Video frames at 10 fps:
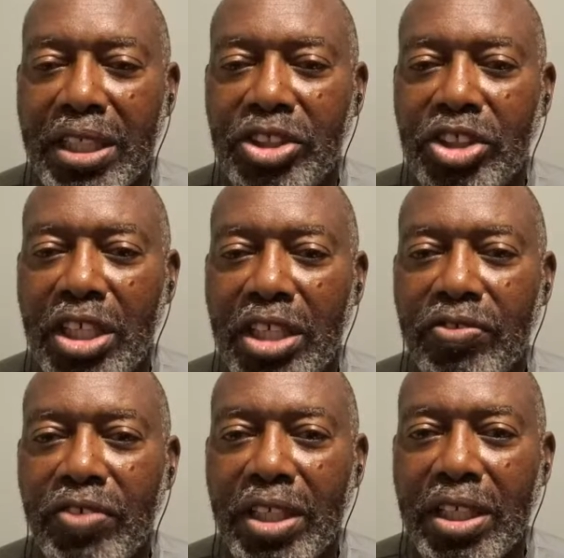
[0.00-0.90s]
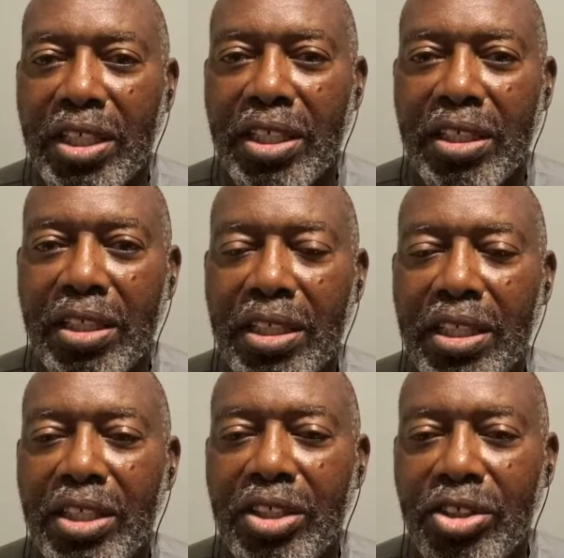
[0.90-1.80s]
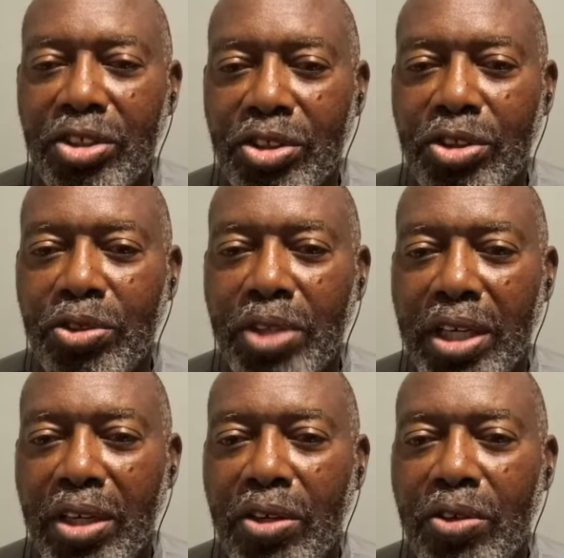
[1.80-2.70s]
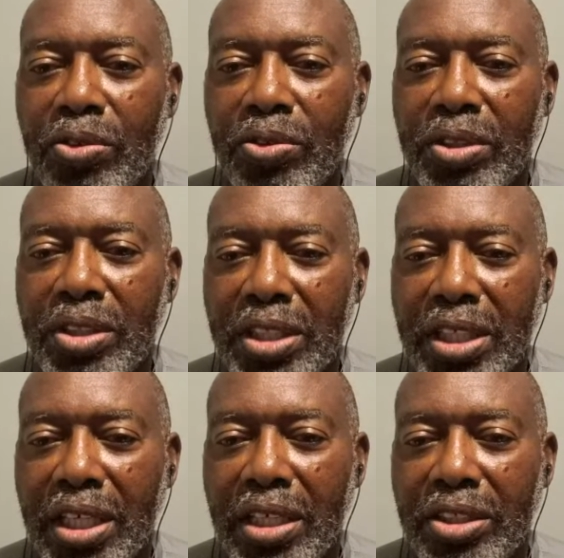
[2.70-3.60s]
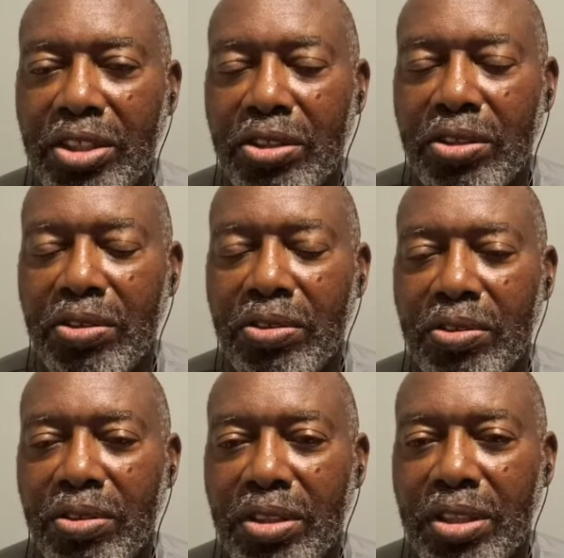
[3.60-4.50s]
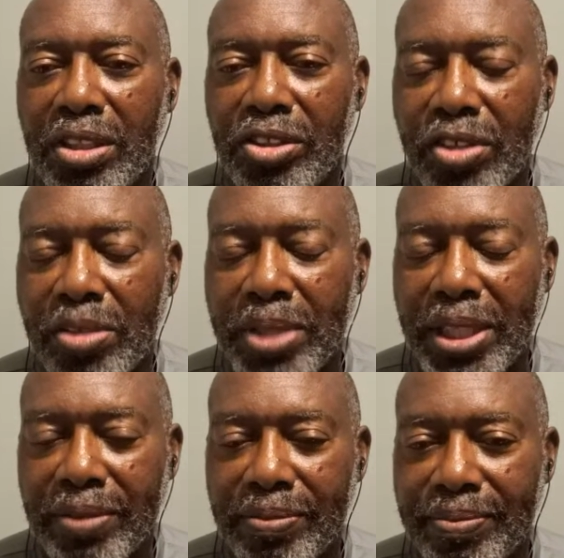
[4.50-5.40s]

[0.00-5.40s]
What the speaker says: each country to do their own to get to distribute it.